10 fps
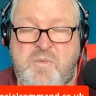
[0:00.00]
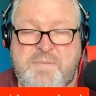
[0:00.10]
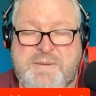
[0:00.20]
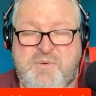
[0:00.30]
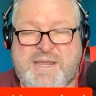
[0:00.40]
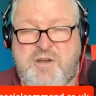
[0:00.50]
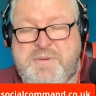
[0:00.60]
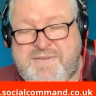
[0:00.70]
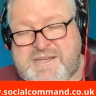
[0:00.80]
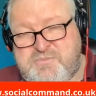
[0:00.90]
when people get up,
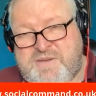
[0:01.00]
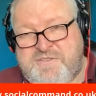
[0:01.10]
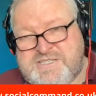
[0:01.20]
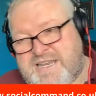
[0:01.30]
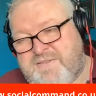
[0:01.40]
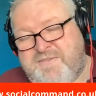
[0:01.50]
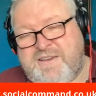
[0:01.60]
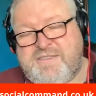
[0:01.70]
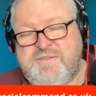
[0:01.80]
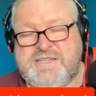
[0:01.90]
have had a breakfast and have a
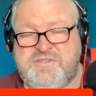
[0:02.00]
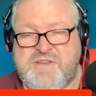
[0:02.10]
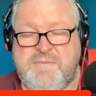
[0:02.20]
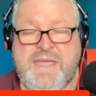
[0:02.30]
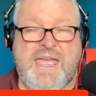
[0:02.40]
flick through Instagram,